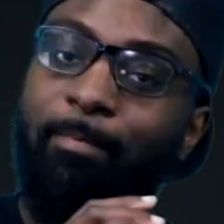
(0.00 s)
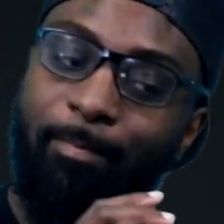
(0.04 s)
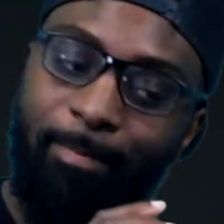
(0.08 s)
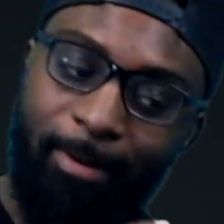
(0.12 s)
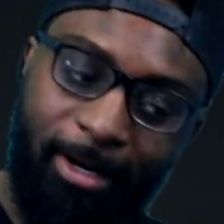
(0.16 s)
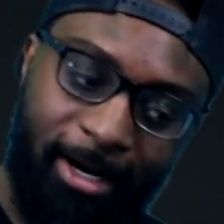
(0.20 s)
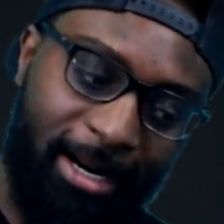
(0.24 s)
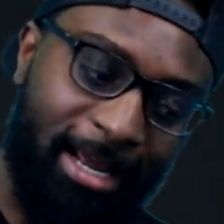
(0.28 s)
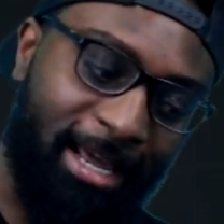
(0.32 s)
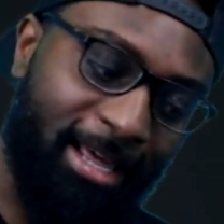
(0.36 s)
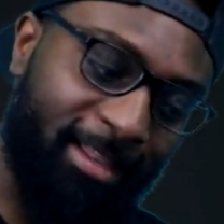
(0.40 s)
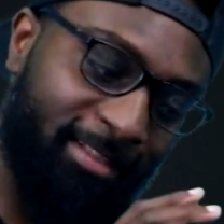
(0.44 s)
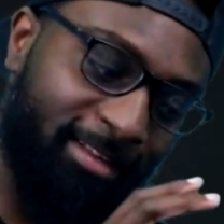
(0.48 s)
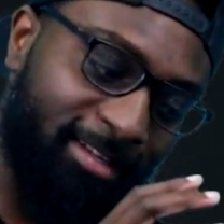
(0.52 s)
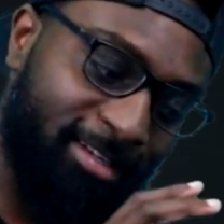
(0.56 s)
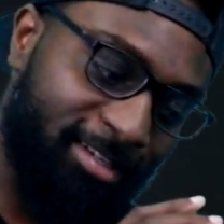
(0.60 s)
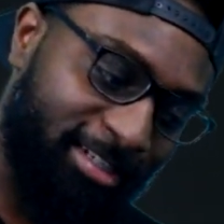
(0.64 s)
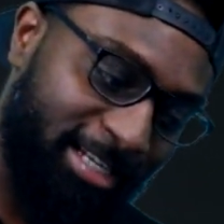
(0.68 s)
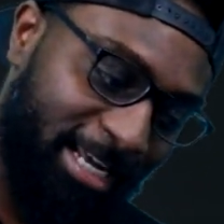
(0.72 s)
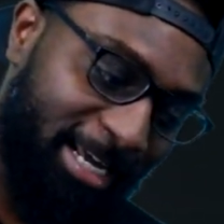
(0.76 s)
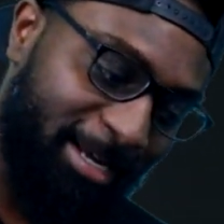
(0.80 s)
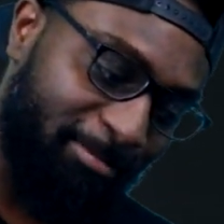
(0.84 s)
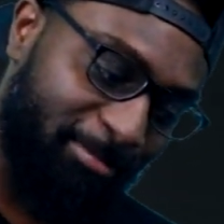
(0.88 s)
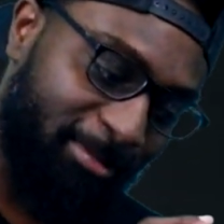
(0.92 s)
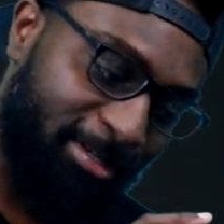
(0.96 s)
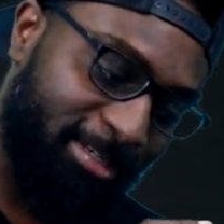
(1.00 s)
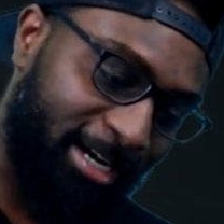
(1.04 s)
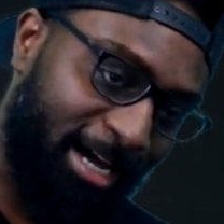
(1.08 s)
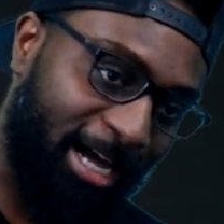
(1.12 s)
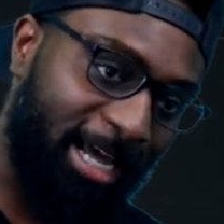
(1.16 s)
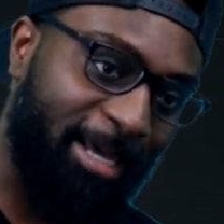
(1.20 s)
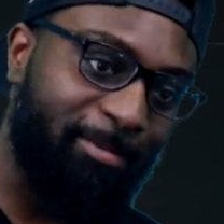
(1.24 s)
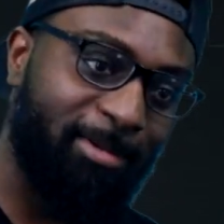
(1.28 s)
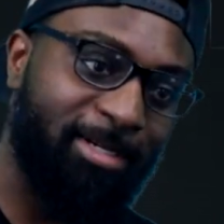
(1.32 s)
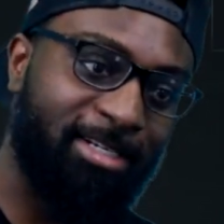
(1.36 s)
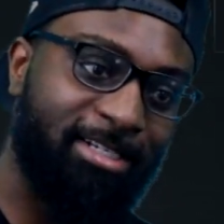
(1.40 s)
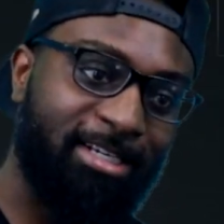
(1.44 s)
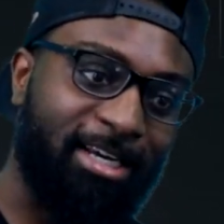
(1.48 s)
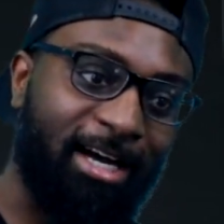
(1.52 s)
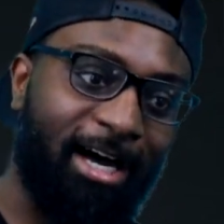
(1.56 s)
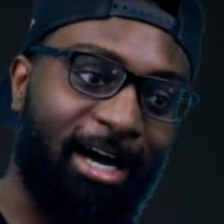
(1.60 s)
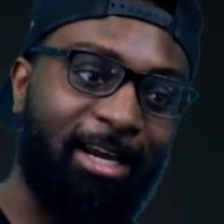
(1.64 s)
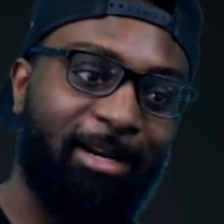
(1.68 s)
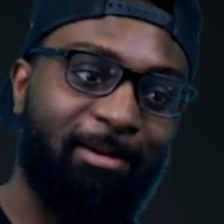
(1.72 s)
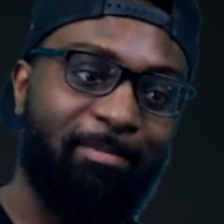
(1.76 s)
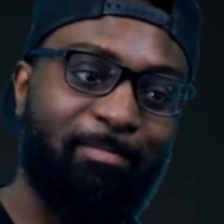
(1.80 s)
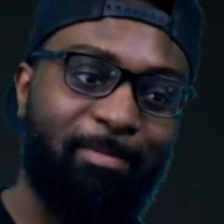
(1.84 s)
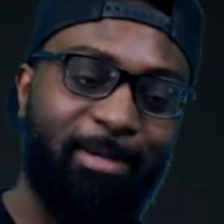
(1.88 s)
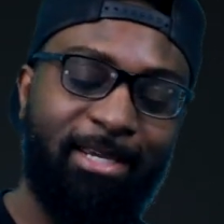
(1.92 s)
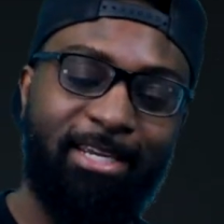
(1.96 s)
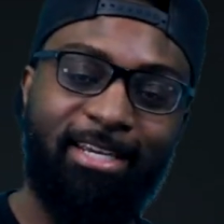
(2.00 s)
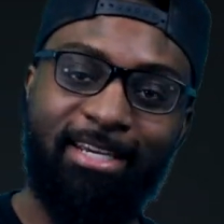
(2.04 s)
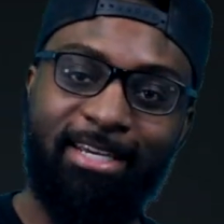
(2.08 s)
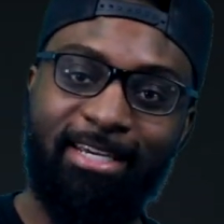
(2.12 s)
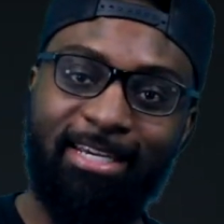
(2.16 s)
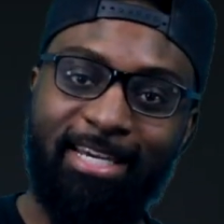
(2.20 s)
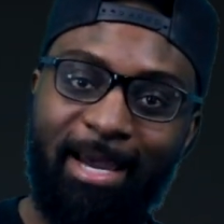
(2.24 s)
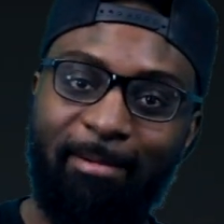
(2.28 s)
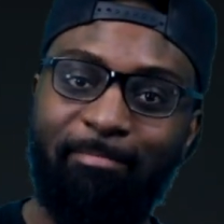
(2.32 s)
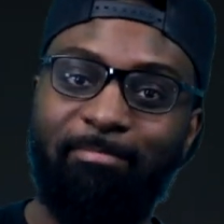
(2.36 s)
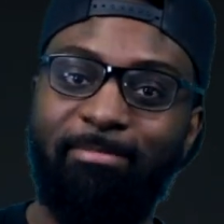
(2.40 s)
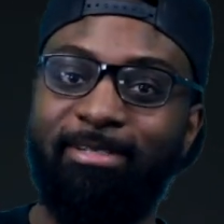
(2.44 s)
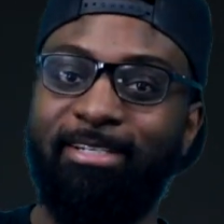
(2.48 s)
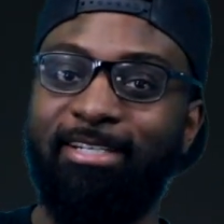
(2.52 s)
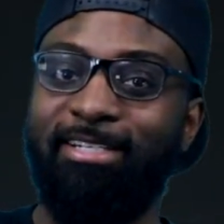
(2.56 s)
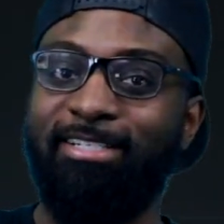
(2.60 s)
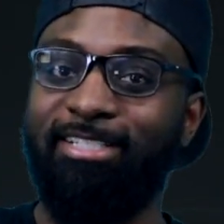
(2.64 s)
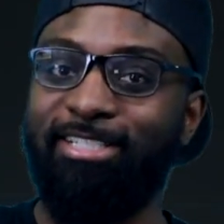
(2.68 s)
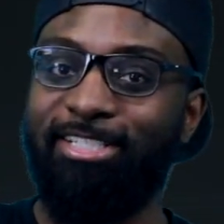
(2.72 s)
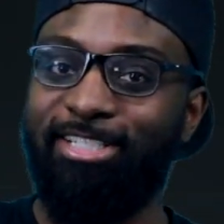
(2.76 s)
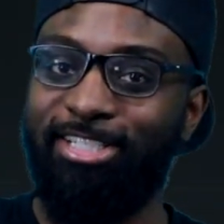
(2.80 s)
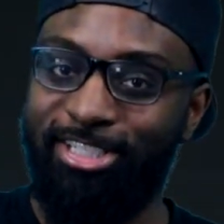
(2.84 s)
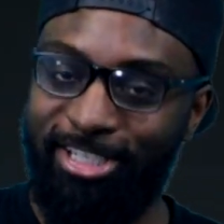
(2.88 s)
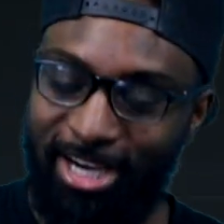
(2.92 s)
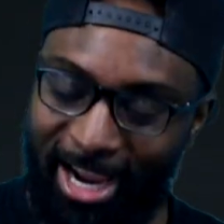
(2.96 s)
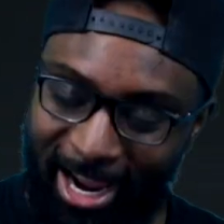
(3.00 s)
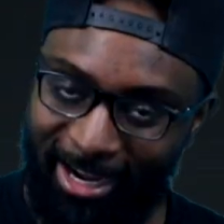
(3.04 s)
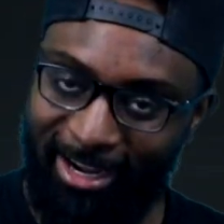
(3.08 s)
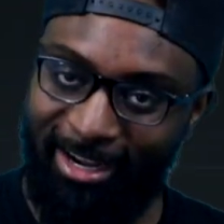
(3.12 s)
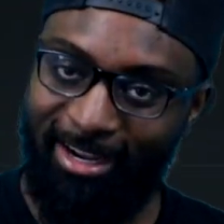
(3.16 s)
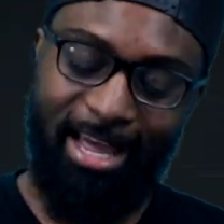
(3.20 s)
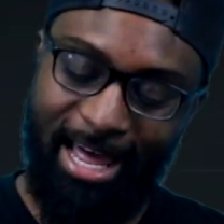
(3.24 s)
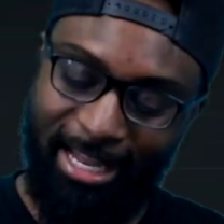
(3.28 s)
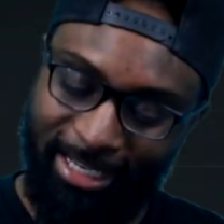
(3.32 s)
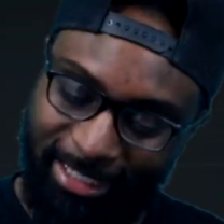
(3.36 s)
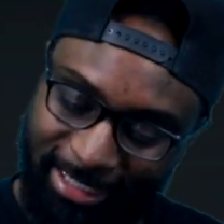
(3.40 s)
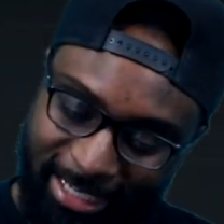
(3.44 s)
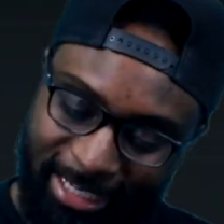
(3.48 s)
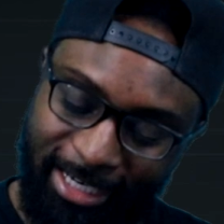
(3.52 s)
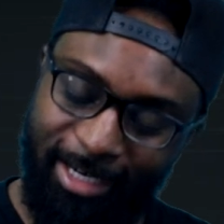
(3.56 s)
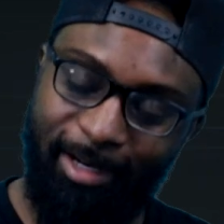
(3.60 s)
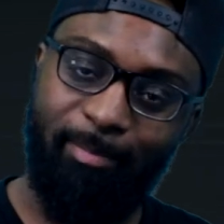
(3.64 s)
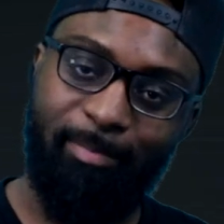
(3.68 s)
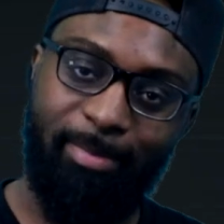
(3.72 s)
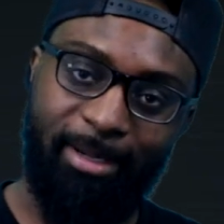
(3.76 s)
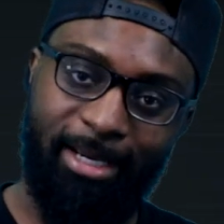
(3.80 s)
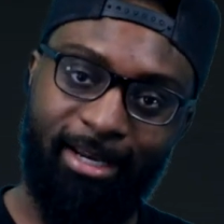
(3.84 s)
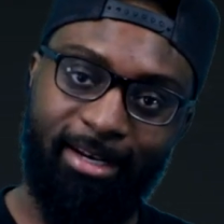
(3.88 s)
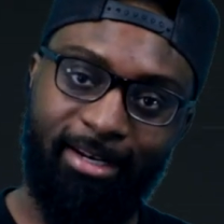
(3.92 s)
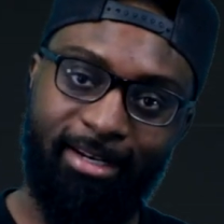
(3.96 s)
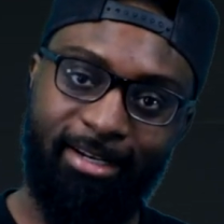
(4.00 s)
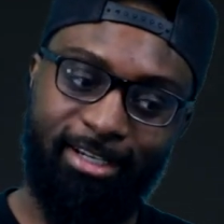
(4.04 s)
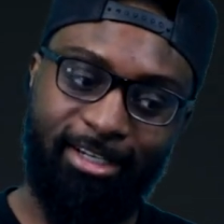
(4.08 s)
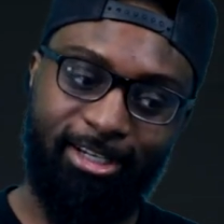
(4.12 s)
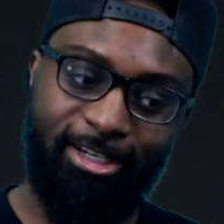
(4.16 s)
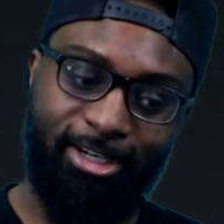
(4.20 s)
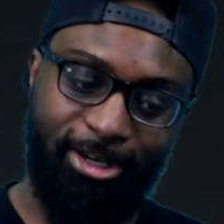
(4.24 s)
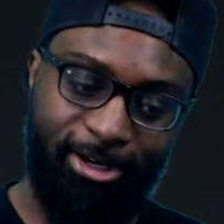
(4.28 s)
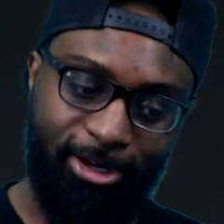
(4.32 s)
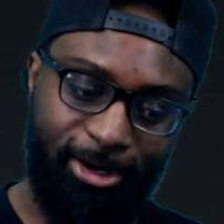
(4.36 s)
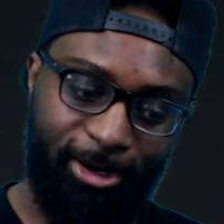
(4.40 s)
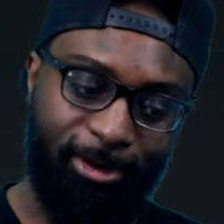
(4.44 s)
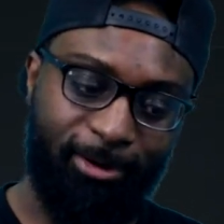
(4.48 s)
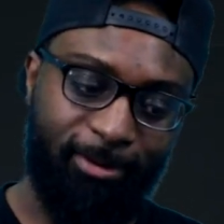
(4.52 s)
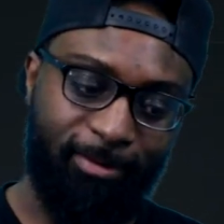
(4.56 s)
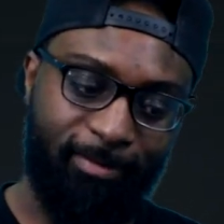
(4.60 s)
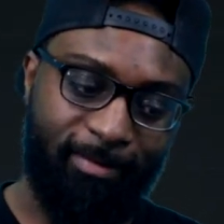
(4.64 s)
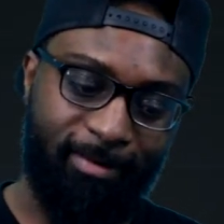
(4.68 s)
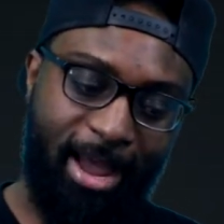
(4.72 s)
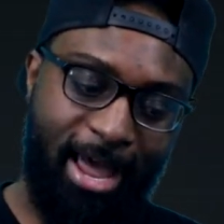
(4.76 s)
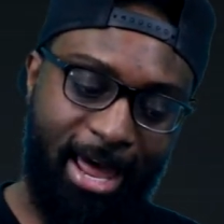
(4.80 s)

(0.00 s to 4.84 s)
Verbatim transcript: but at the same time, it's got to be kept in check a little bit, you know.